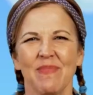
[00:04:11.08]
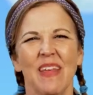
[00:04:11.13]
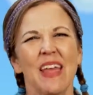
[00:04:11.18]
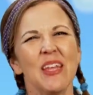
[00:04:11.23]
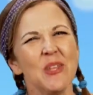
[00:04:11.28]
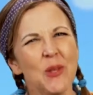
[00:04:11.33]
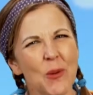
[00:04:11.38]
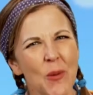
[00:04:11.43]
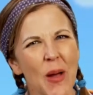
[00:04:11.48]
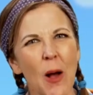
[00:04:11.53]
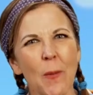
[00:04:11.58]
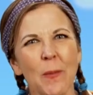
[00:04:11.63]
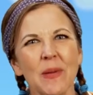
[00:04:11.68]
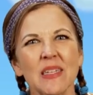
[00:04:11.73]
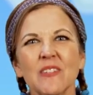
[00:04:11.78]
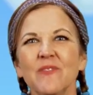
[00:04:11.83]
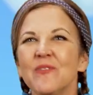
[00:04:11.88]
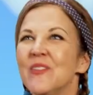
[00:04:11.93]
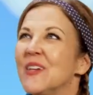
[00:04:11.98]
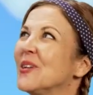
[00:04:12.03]
Can you help
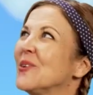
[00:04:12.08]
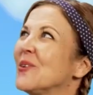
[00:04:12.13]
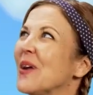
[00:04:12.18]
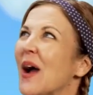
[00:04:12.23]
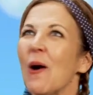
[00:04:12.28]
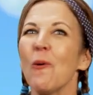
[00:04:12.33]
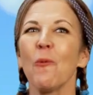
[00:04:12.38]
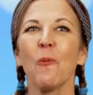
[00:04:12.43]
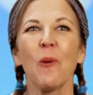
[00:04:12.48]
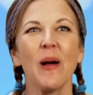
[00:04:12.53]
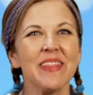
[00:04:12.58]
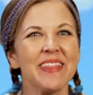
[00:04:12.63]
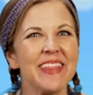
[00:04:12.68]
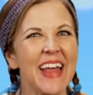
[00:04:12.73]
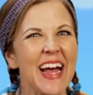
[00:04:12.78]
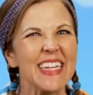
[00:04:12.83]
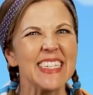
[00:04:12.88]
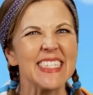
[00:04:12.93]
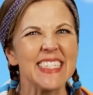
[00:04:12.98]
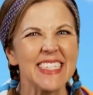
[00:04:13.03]
us figure out what
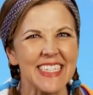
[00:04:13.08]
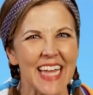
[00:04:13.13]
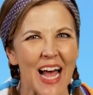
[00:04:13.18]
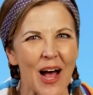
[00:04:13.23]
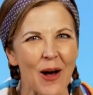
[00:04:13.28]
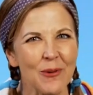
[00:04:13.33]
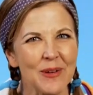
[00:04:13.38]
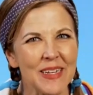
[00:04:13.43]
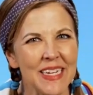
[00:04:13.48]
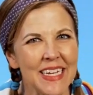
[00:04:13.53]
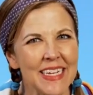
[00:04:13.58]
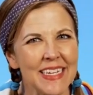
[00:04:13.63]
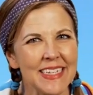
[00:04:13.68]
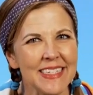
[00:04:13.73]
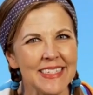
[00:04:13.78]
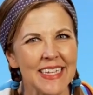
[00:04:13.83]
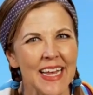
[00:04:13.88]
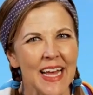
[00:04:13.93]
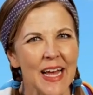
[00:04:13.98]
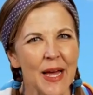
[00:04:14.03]
that sound
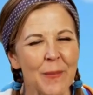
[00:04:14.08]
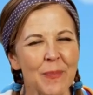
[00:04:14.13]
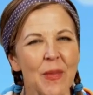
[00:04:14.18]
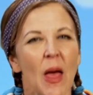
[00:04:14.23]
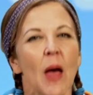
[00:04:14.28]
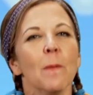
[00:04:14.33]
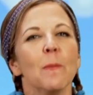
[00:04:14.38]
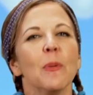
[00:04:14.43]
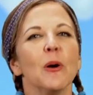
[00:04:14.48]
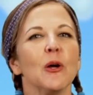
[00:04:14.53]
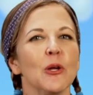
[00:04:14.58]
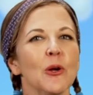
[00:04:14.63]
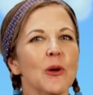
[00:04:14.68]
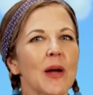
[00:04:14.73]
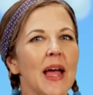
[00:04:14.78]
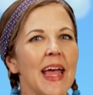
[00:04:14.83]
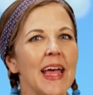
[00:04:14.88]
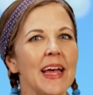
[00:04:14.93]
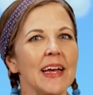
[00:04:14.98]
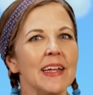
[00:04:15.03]
is? Put
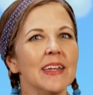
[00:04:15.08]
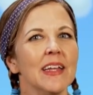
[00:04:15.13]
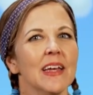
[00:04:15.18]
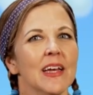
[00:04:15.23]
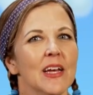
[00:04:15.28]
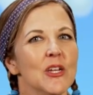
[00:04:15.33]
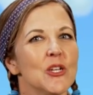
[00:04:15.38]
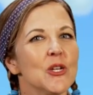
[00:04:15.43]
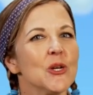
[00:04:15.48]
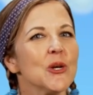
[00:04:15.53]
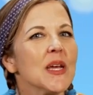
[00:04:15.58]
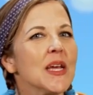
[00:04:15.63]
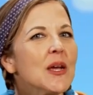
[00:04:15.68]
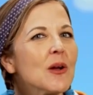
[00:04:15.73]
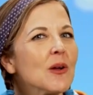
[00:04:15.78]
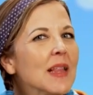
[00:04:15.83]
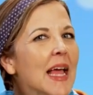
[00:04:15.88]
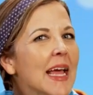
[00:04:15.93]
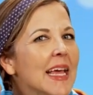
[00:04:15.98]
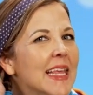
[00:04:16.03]
your hand to your
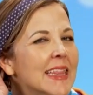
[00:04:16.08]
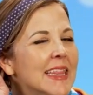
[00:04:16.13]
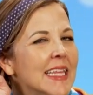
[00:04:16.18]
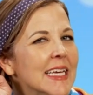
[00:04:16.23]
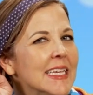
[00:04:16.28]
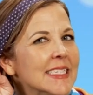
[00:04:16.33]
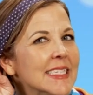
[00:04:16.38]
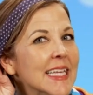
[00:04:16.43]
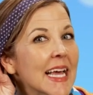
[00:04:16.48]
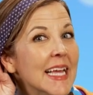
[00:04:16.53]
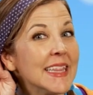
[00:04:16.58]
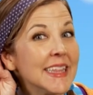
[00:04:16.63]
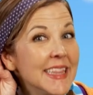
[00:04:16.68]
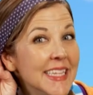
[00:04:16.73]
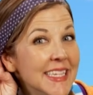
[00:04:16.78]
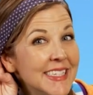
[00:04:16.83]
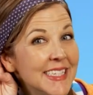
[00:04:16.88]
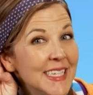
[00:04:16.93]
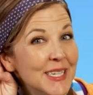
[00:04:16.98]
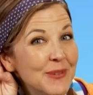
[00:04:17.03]
ear like this and
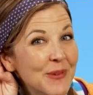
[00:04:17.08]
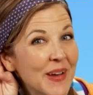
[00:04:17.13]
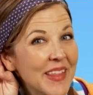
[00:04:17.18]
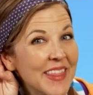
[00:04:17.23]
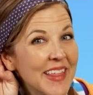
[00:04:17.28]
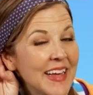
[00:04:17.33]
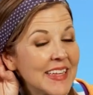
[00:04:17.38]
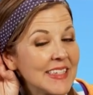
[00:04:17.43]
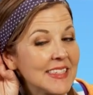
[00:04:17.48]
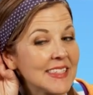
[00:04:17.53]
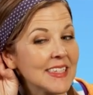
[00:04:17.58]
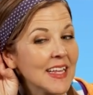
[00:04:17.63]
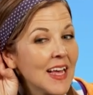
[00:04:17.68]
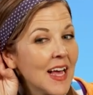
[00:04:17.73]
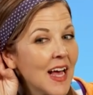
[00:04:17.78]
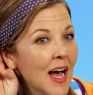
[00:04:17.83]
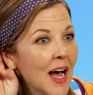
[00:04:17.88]
listen with us.